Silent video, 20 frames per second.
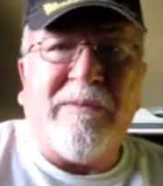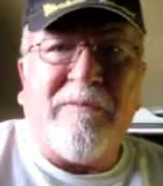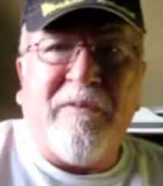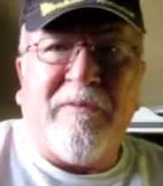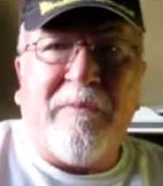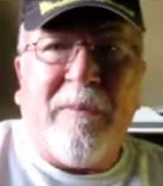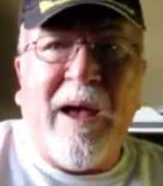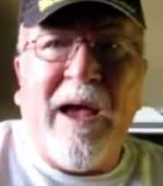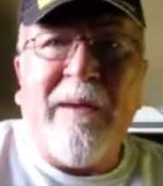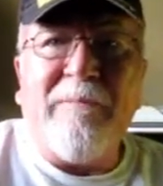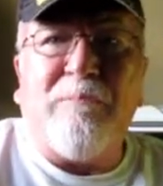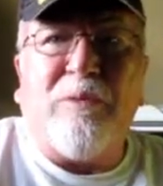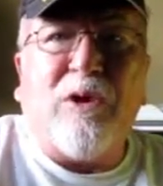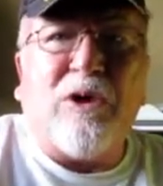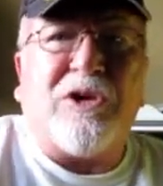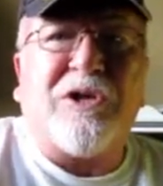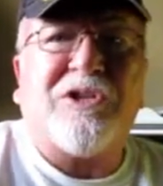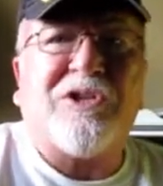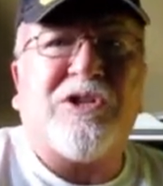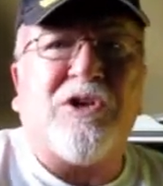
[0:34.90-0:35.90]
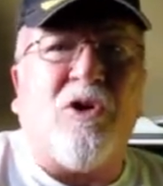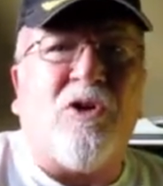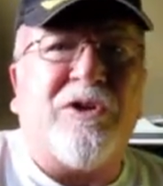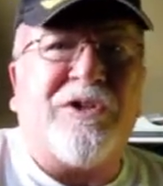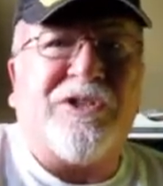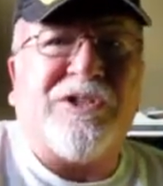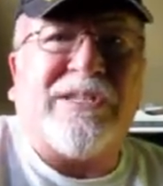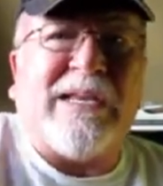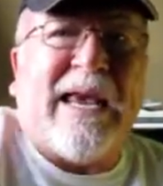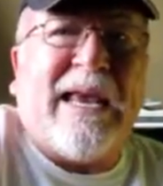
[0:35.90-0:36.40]
my books
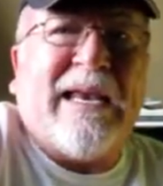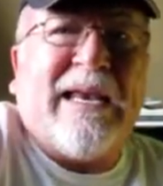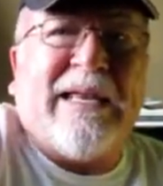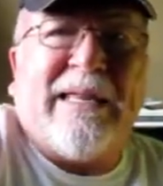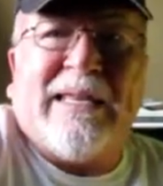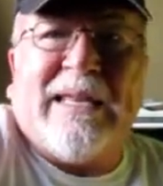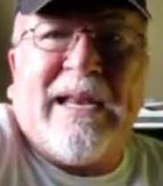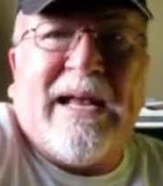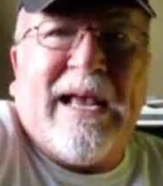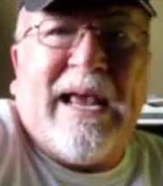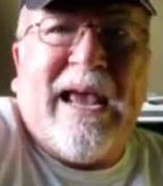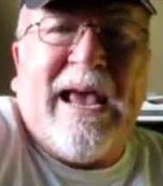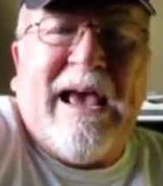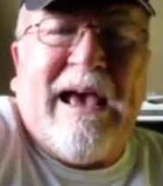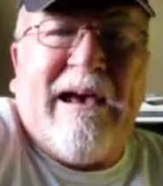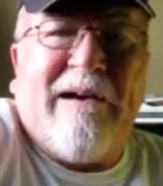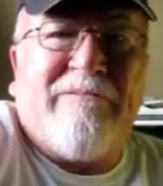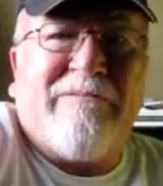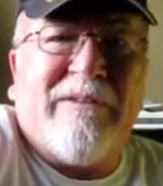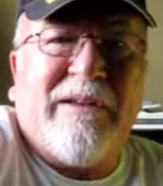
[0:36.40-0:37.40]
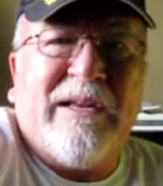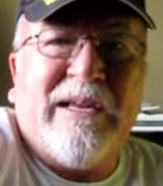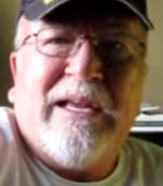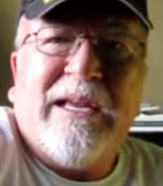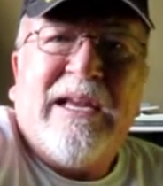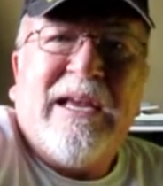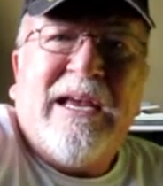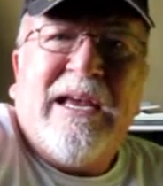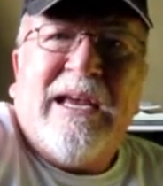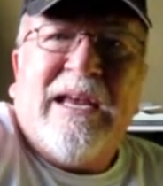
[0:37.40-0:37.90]
on sailing that I have.
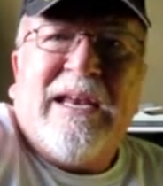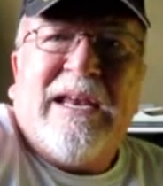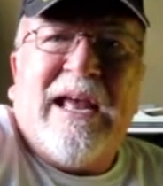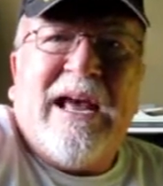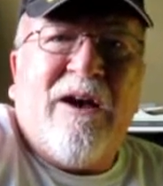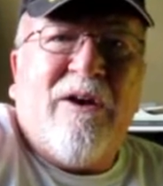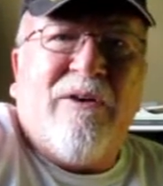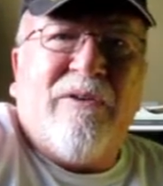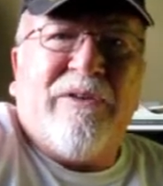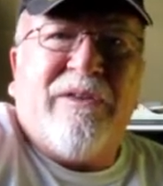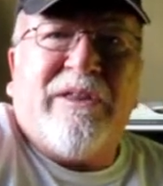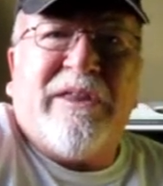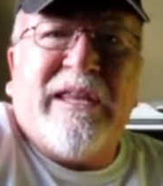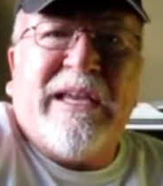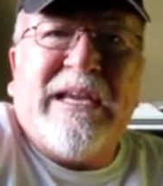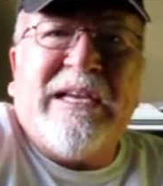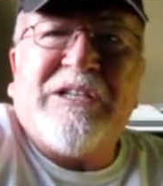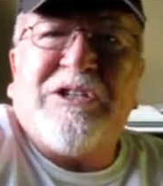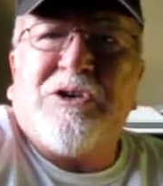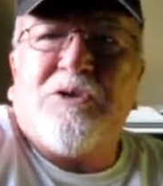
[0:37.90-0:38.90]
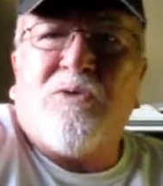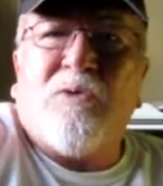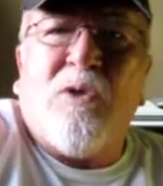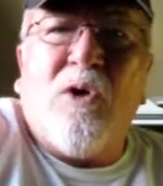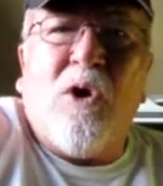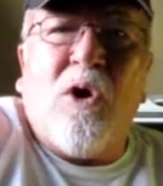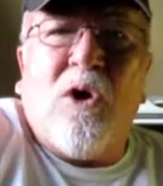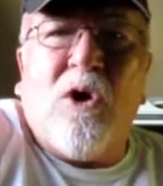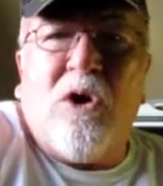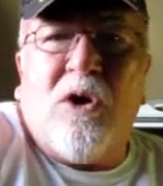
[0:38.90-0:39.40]
Now, these are
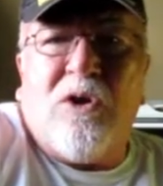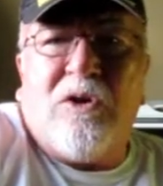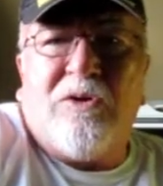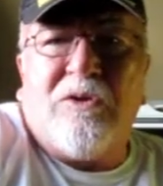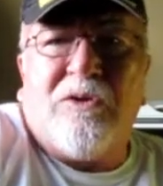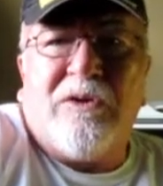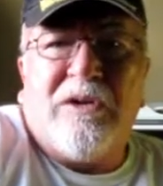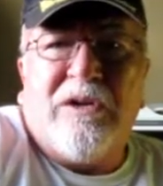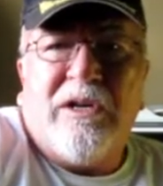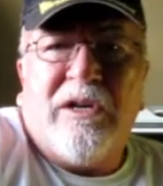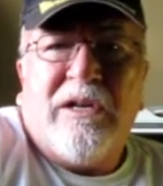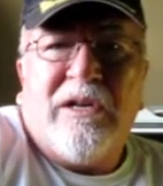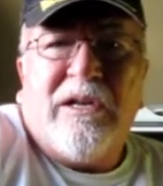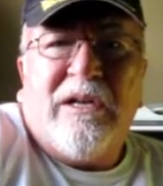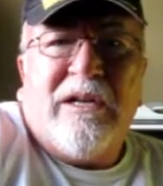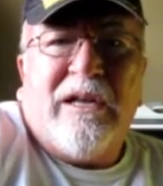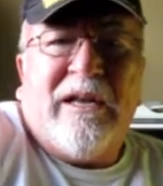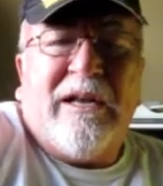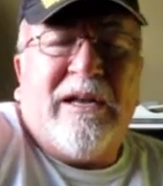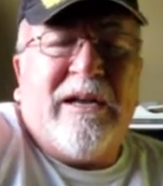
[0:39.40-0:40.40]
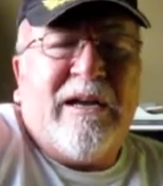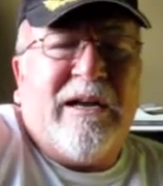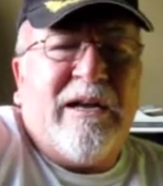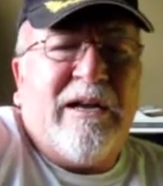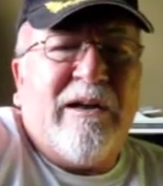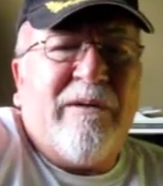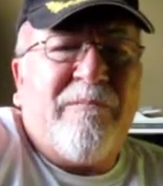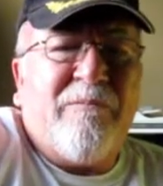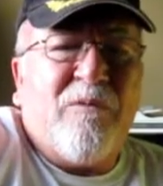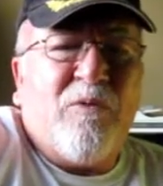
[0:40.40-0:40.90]
all
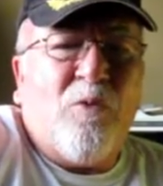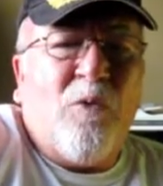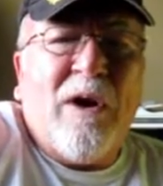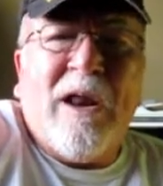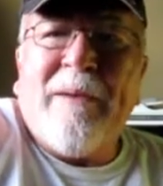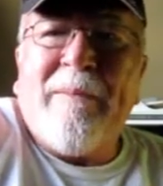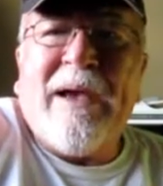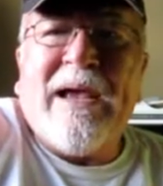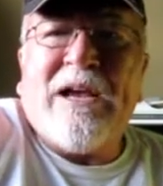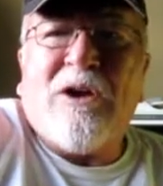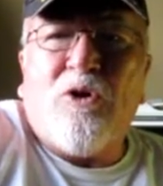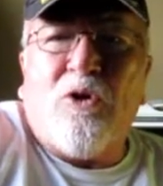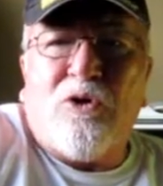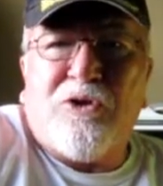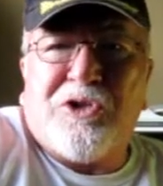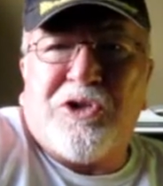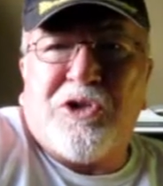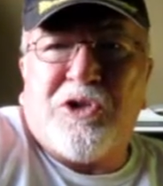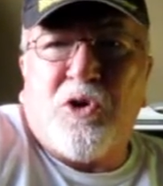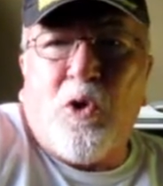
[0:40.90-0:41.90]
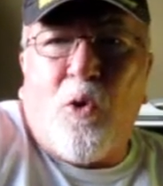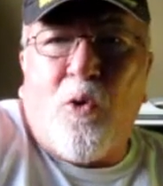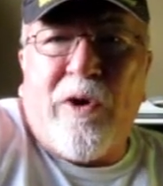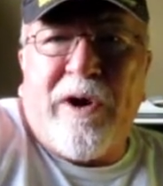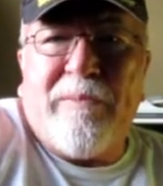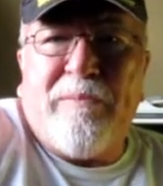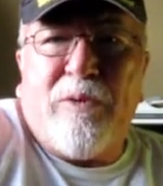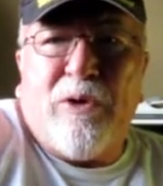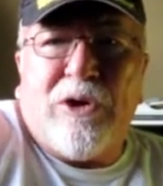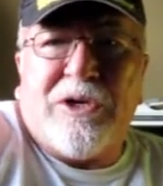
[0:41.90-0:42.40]
what I might call
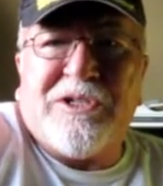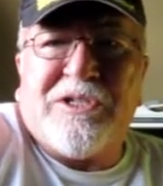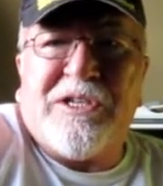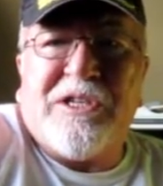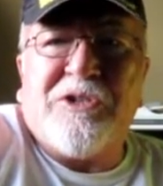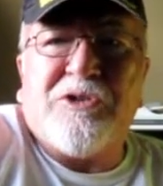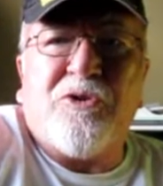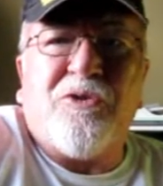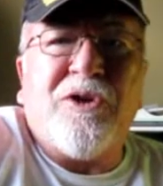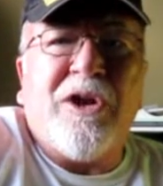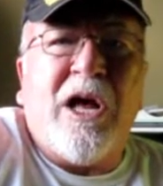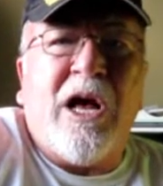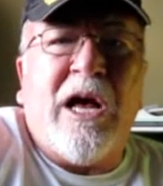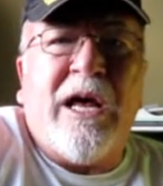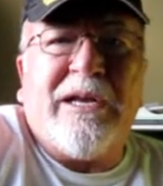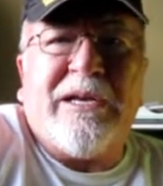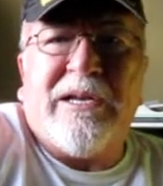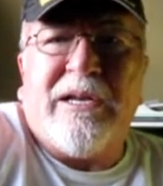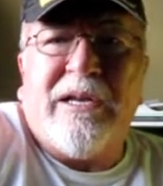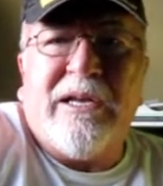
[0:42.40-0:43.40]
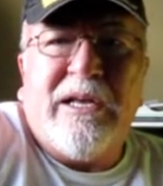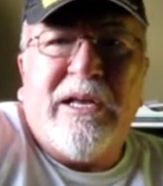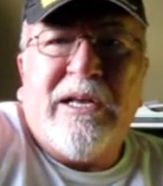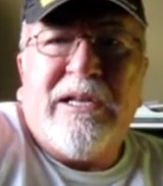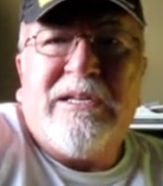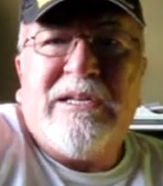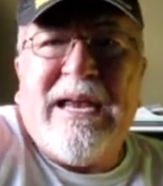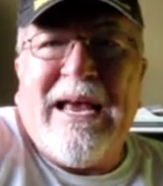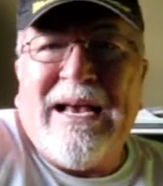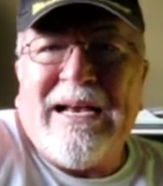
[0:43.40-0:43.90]
storybooks. These are not
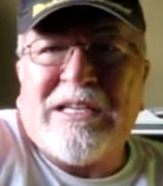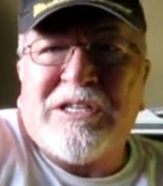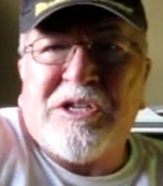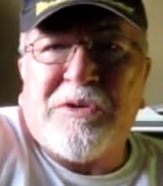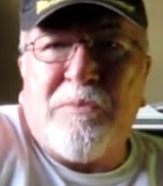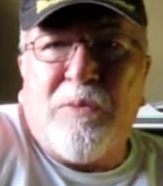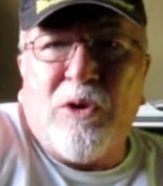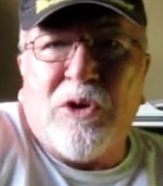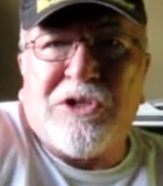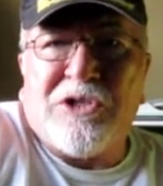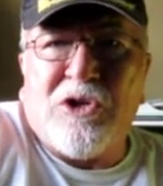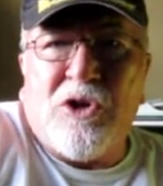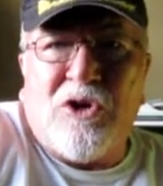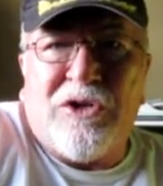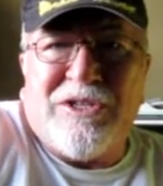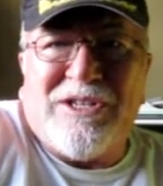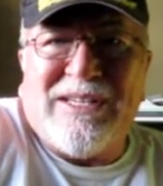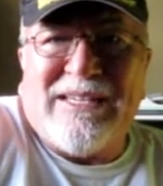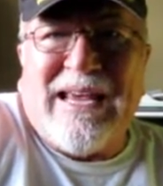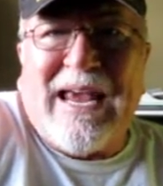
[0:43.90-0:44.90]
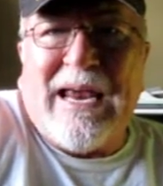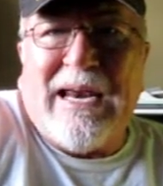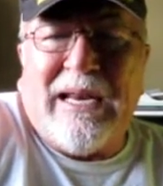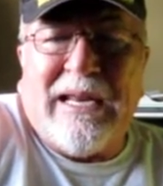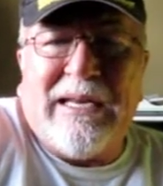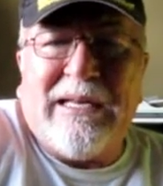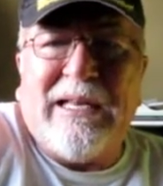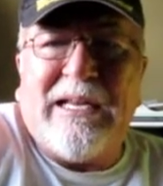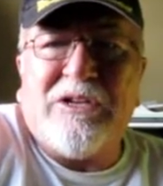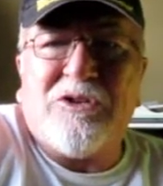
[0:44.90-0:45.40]
textbooks on
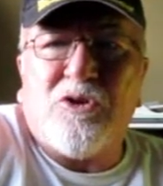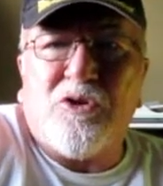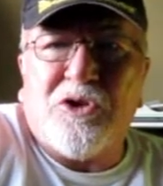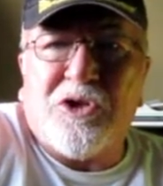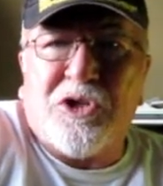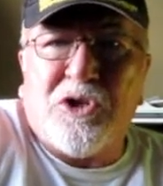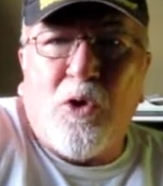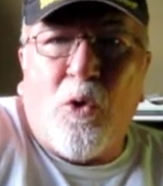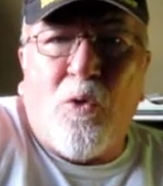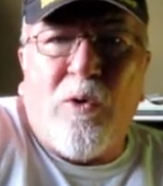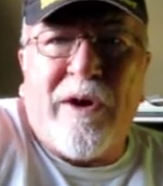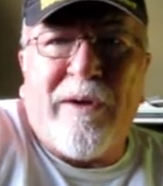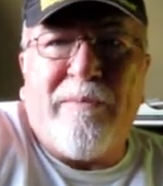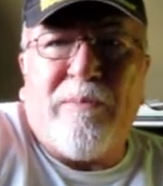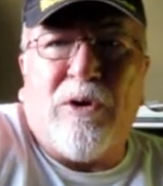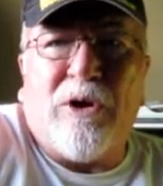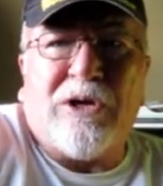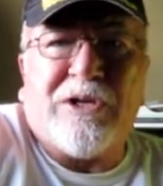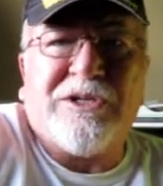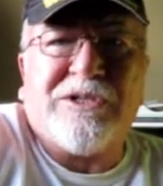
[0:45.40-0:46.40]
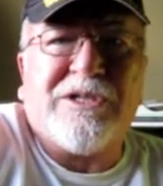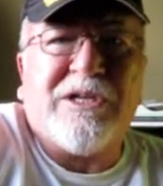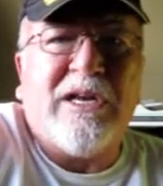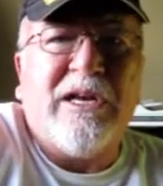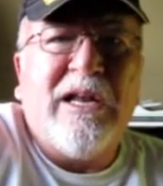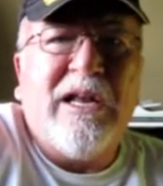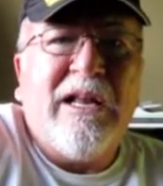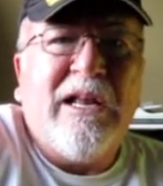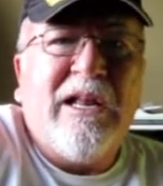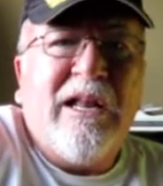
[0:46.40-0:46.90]
sailing. These are storybooks.
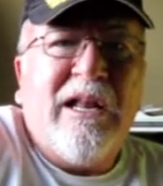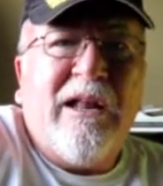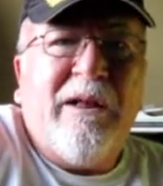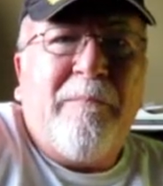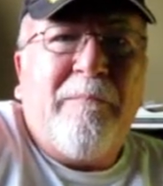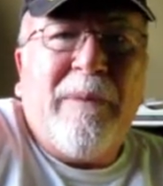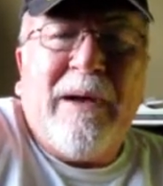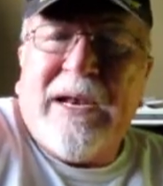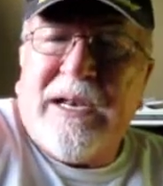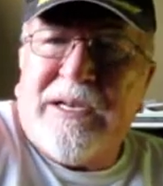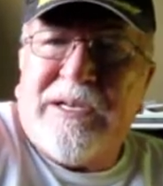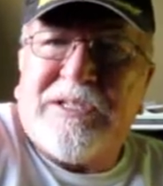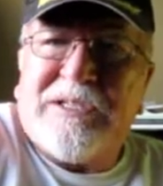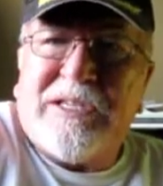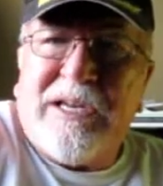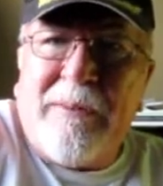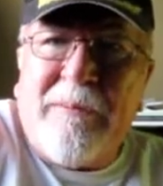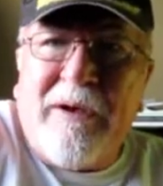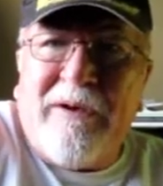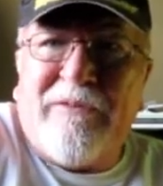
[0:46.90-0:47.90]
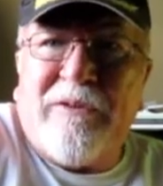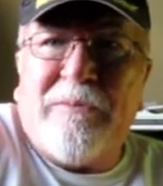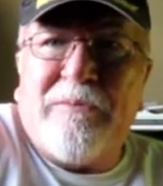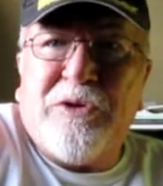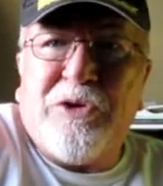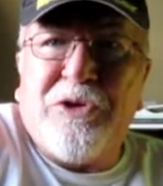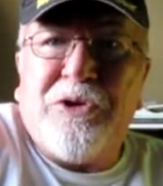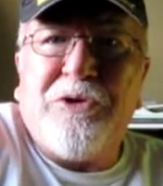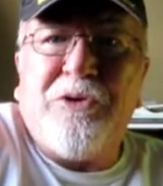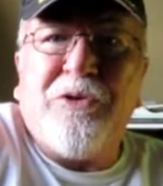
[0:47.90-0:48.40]
But some of them
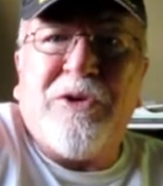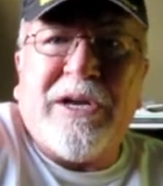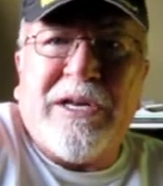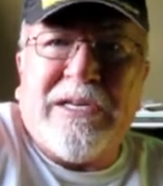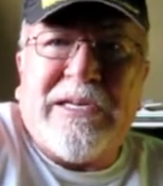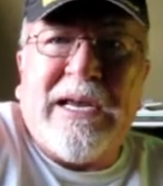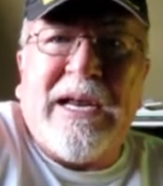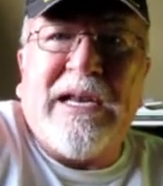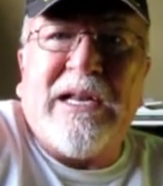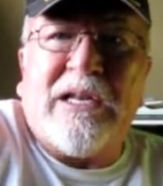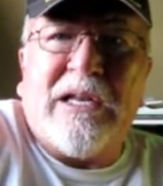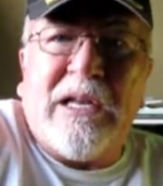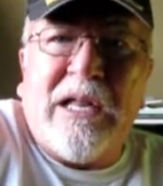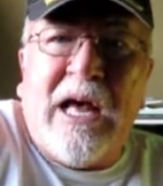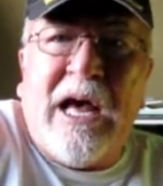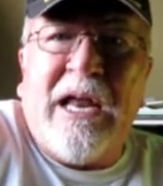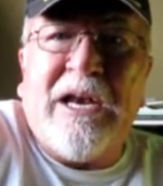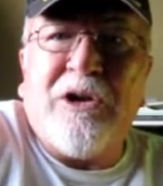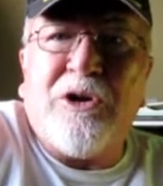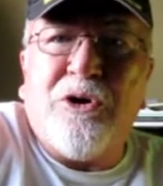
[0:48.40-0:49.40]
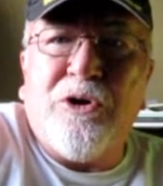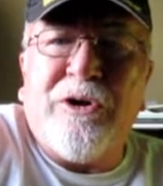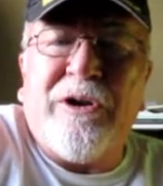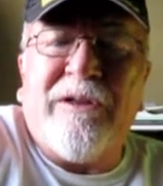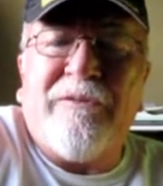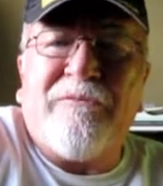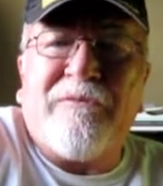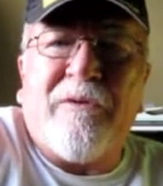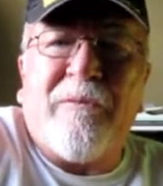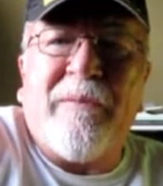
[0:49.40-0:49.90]
do contain a lot of good
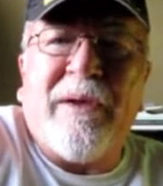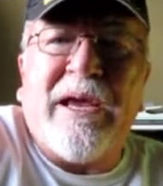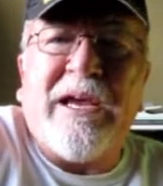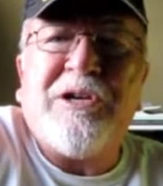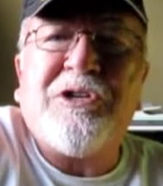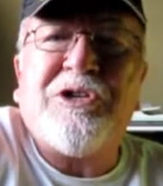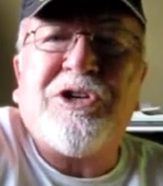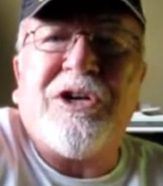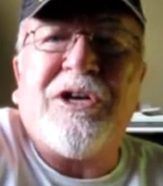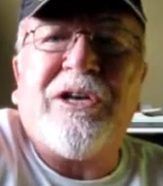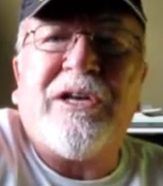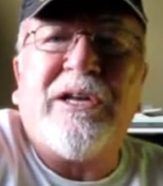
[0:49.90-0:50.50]
information